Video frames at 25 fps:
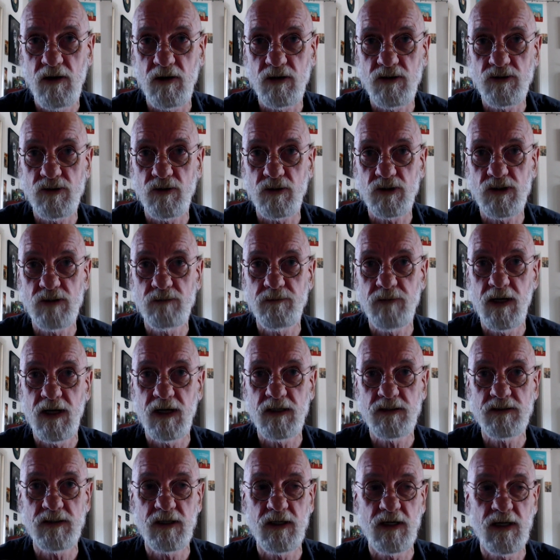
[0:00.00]
I talked
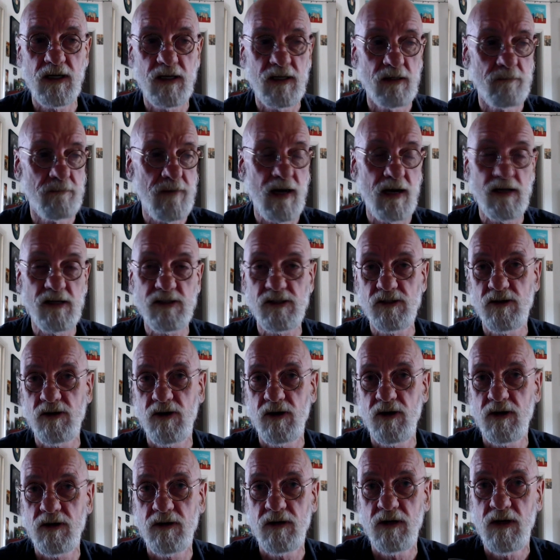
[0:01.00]
about the
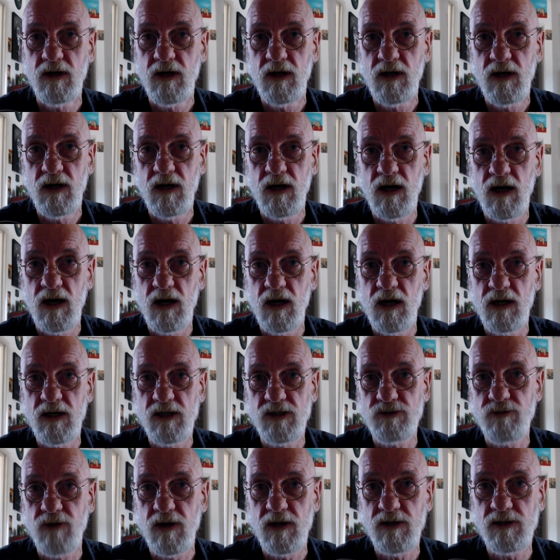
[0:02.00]

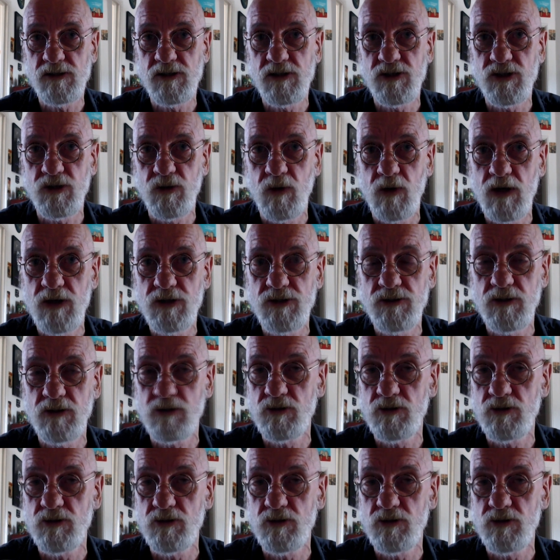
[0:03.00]
Palestine-Israel situation.